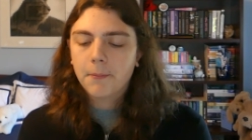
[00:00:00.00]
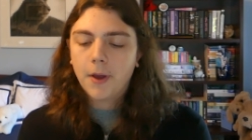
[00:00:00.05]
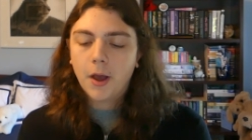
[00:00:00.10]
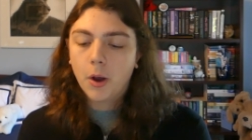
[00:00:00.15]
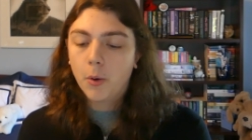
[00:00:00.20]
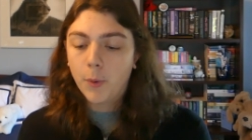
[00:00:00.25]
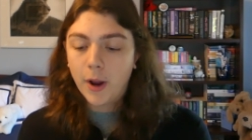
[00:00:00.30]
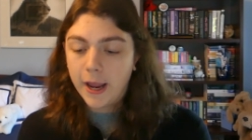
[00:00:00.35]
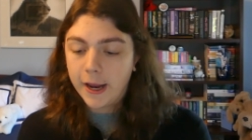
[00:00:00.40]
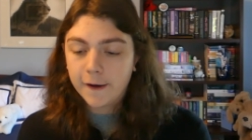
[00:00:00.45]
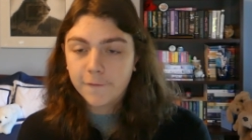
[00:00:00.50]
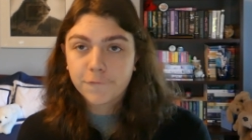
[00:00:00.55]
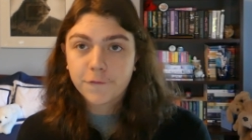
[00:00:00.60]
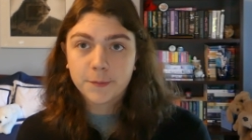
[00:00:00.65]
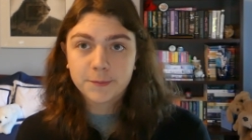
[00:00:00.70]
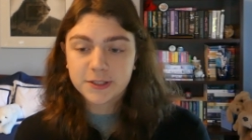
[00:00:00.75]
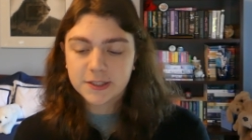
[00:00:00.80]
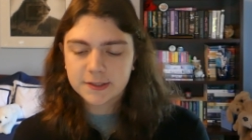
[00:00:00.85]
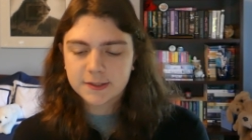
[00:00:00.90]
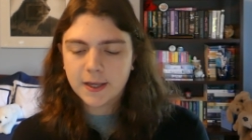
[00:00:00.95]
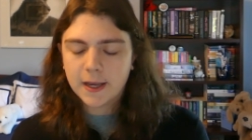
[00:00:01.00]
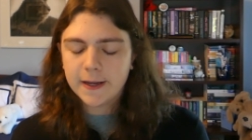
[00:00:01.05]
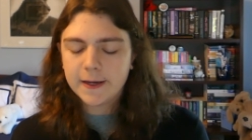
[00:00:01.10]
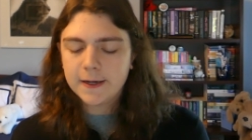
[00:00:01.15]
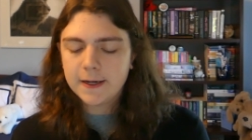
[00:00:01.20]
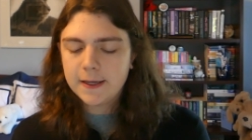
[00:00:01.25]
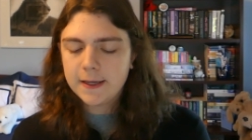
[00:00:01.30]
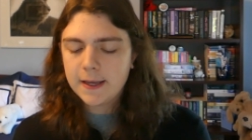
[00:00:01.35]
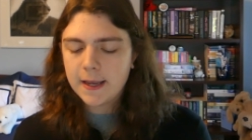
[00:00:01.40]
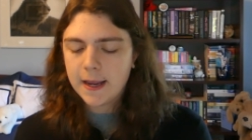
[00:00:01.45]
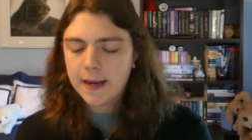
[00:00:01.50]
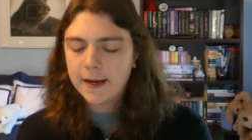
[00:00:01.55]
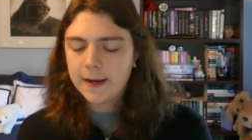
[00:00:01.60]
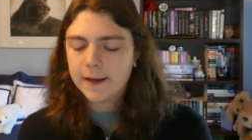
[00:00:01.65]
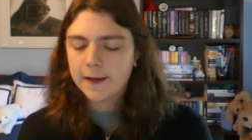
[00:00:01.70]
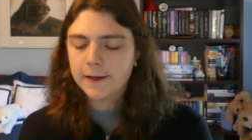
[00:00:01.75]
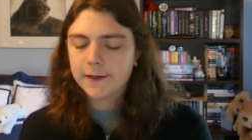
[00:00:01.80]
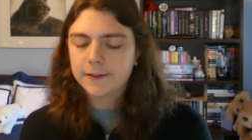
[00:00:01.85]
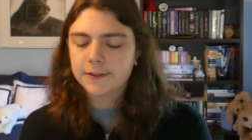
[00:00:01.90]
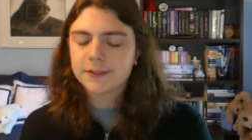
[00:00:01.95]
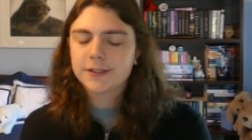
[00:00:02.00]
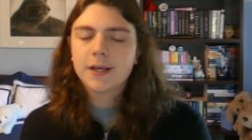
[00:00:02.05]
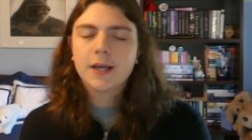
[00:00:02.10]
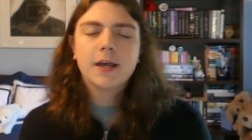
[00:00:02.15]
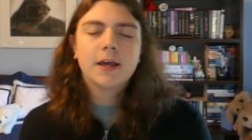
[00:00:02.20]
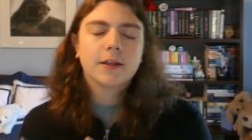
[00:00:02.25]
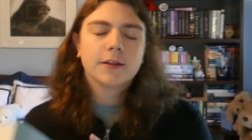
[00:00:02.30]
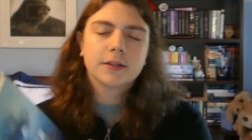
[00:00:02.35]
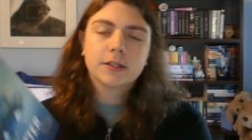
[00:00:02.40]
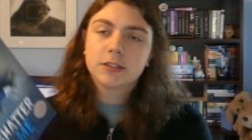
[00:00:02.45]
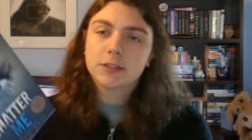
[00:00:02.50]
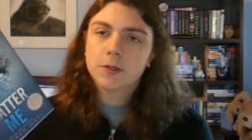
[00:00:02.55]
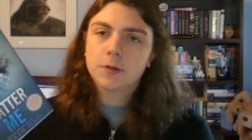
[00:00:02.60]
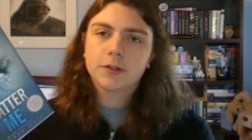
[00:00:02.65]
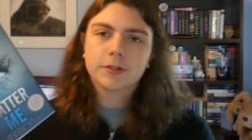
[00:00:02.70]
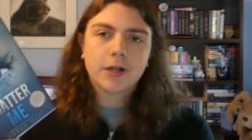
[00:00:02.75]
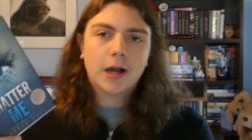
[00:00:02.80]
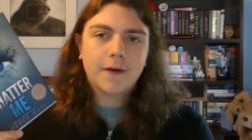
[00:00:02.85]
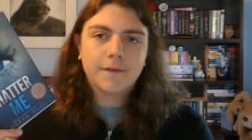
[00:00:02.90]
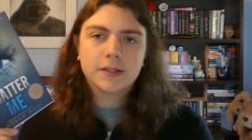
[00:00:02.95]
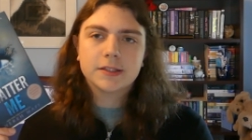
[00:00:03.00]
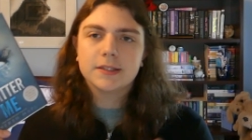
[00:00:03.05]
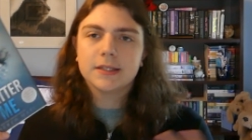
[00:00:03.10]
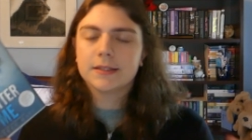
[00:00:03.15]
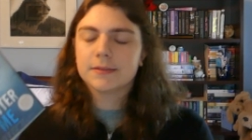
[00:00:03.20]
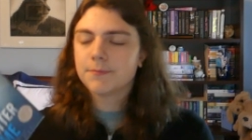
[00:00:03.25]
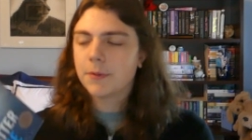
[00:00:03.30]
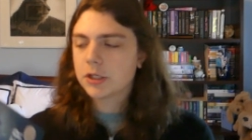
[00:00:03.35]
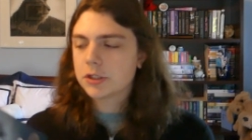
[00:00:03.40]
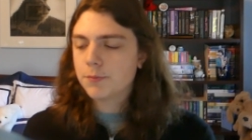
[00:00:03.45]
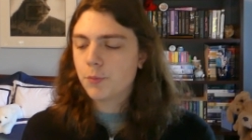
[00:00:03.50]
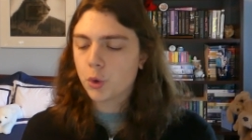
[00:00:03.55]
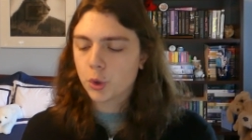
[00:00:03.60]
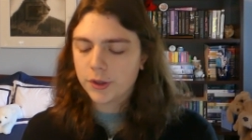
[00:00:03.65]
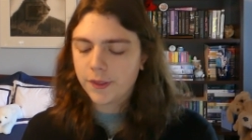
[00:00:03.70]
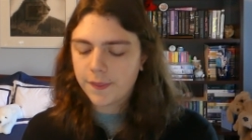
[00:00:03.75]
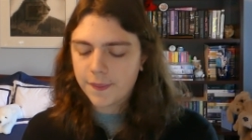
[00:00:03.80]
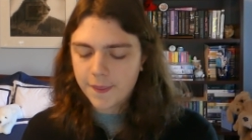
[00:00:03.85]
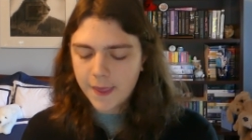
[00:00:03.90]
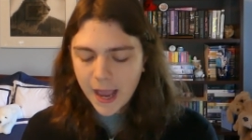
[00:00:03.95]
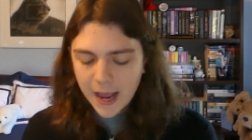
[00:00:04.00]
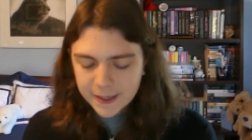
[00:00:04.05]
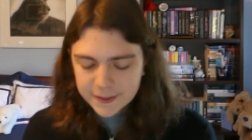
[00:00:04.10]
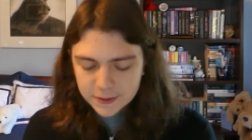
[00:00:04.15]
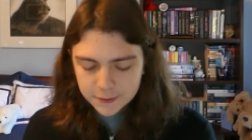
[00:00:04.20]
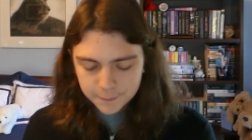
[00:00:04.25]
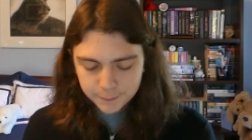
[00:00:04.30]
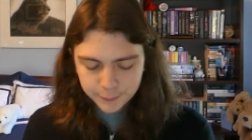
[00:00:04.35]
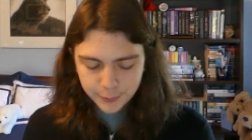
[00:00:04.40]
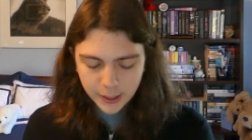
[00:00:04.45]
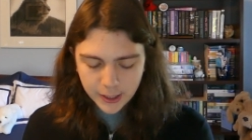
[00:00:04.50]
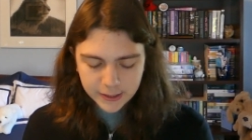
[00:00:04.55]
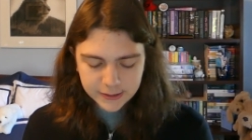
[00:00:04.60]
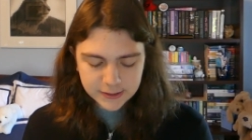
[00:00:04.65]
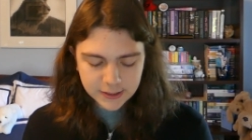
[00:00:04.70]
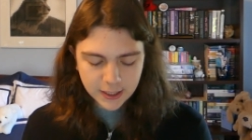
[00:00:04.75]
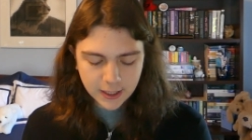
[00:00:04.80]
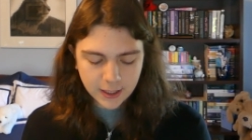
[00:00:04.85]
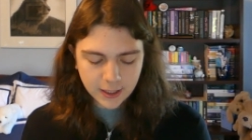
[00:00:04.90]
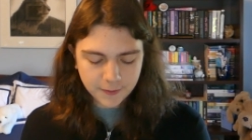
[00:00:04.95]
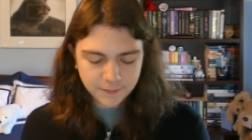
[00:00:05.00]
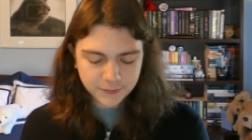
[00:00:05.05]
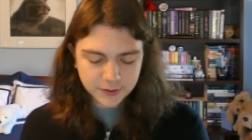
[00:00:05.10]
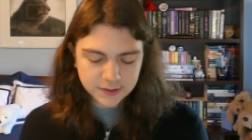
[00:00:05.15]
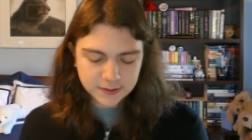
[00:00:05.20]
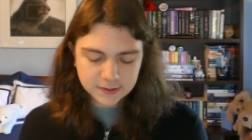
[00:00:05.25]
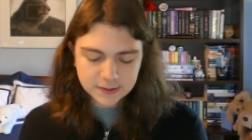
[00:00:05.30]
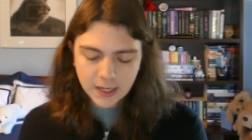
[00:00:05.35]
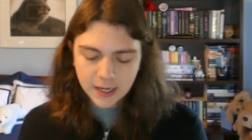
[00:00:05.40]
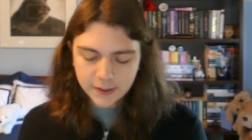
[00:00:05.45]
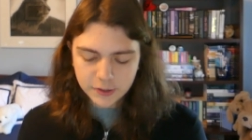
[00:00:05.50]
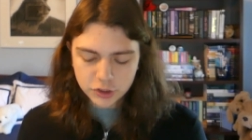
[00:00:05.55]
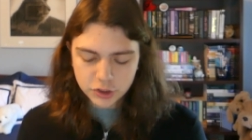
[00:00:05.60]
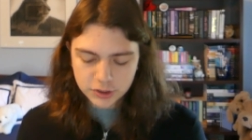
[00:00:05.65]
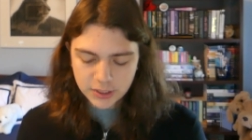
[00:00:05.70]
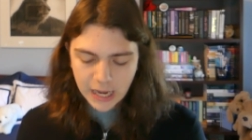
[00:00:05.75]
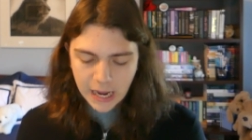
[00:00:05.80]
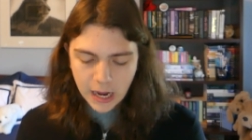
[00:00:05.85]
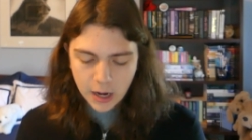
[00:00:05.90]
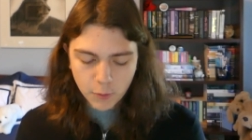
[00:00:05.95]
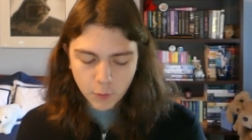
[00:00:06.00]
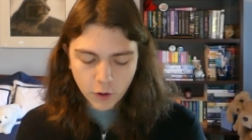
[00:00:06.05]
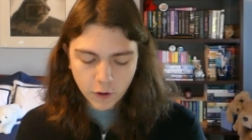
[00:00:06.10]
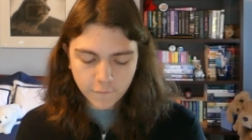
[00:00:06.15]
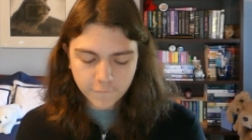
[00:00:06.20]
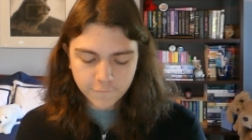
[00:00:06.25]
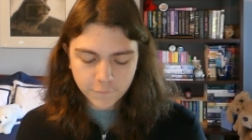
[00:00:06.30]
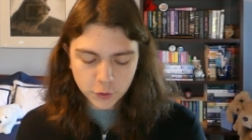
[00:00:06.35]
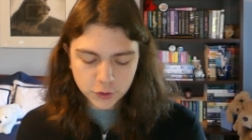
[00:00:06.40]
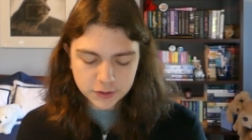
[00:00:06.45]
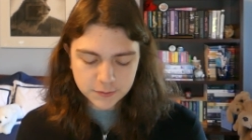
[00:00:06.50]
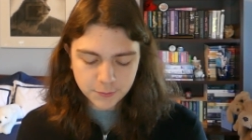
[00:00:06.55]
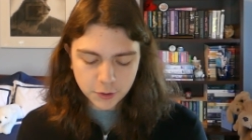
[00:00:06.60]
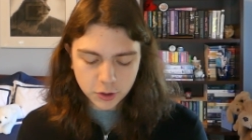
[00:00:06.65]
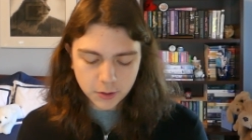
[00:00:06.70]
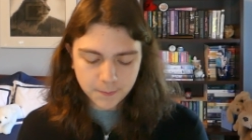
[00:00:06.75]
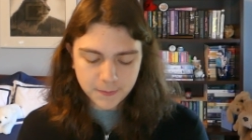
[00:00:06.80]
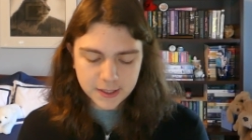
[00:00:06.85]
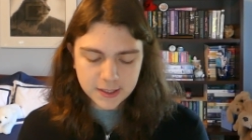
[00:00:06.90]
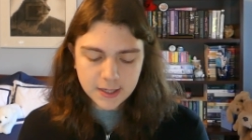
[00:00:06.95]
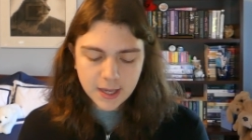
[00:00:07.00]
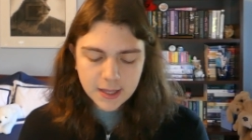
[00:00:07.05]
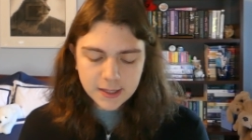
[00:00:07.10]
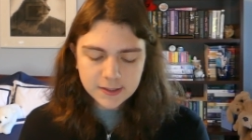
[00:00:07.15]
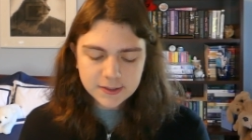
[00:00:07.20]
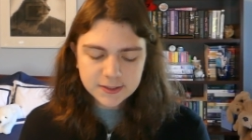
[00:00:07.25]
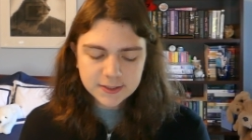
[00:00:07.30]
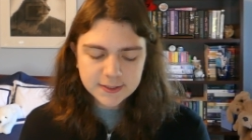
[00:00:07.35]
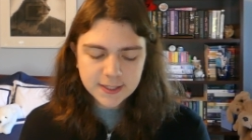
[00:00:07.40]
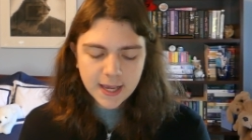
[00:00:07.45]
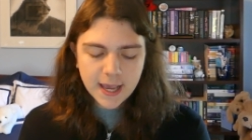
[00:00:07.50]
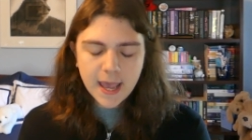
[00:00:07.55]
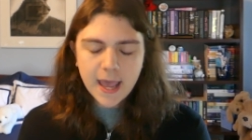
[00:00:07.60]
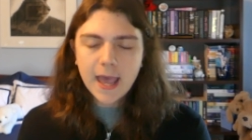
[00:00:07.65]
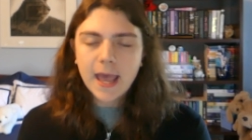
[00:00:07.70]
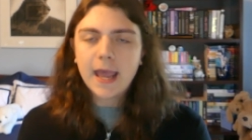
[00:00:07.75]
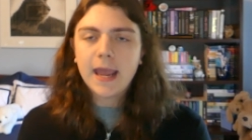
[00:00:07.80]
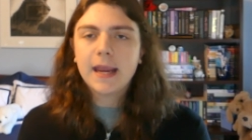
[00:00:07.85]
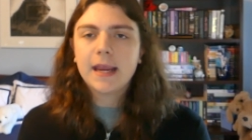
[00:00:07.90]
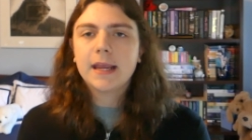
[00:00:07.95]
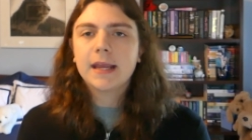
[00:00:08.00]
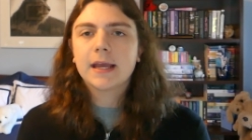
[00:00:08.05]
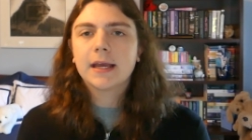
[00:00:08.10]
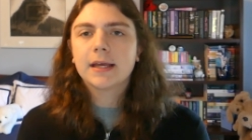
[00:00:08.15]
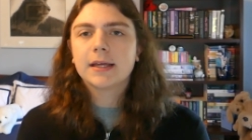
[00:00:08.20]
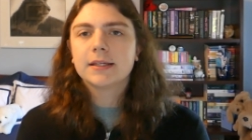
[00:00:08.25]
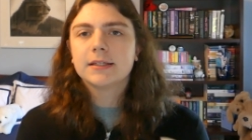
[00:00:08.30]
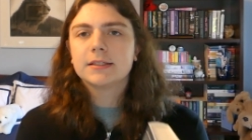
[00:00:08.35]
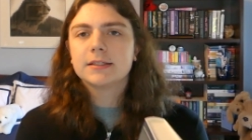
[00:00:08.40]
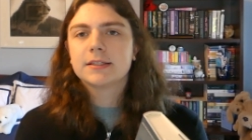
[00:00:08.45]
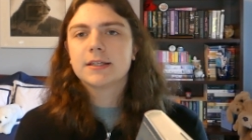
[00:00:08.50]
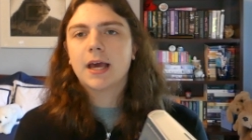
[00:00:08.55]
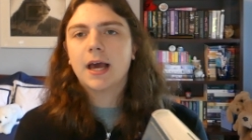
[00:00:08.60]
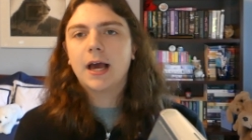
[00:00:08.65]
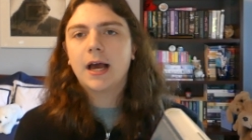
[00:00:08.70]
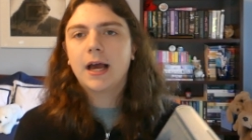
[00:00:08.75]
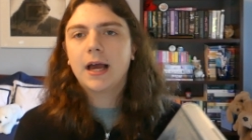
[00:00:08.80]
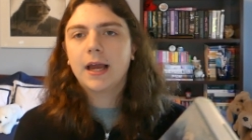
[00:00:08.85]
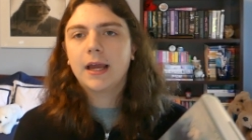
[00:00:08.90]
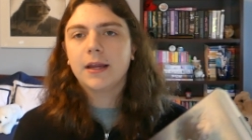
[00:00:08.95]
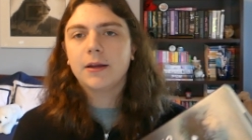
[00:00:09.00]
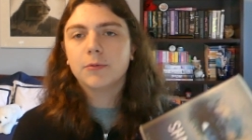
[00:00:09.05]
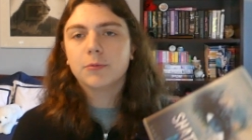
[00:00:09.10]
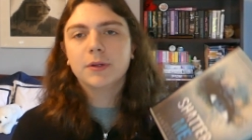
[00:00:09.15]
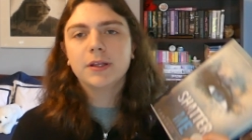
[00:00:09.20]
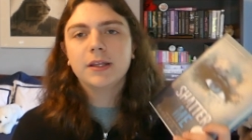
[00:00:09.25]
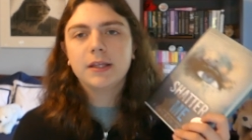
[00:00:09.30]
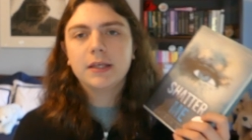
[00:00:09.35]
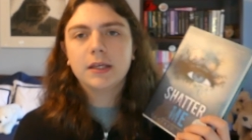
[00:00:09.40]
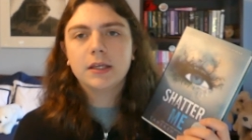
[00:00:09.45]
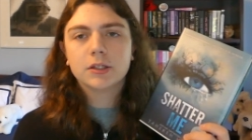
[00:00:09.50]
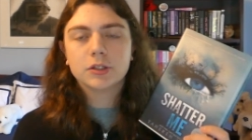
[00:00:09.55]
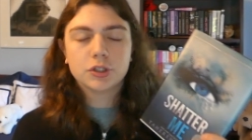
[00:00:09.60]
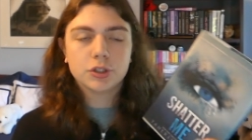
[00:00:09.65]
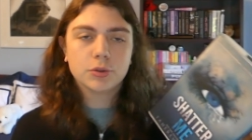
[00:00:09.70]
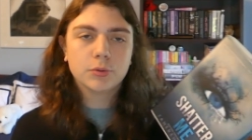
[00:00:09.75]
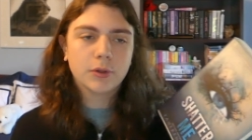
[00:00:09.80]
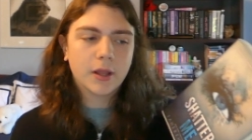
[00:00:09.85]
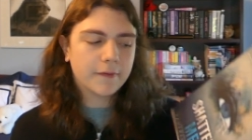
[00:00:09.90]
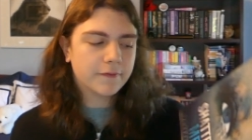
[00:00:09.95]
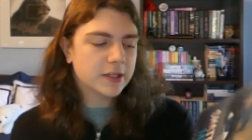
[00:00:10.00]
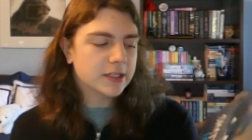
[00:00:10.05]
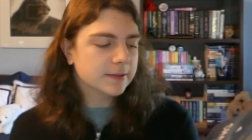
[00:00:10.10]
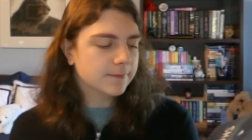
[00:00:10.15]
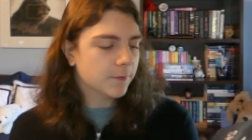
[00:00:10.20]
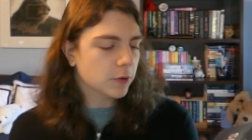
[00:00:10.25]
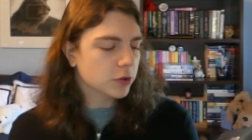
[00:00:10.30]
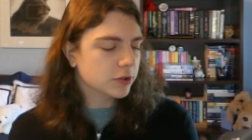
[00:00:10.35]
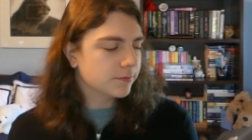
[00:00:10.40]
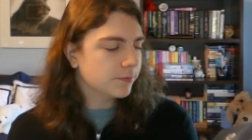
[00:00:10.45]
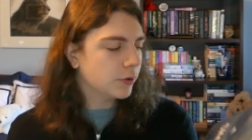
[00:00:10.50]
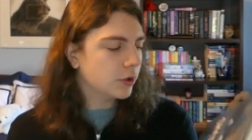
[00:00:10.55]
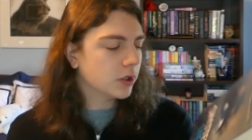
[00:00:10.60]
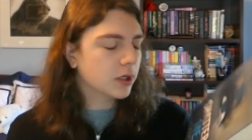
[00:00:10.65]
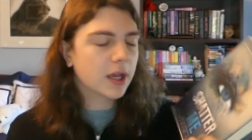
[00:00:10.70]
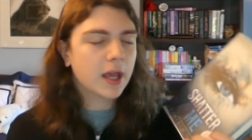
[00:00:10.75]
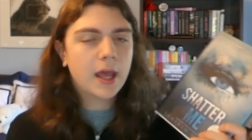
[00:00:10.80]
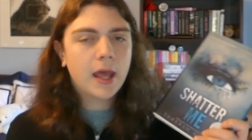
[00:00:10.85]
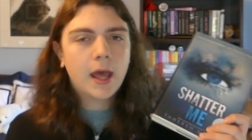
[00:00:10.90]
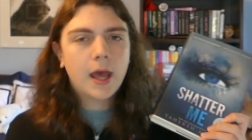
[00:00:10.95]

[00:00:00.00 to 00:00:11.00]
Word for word: away from society, and the series obviously is much more than that, but um, this is kind of just how our first book begins, and I really do love this first book.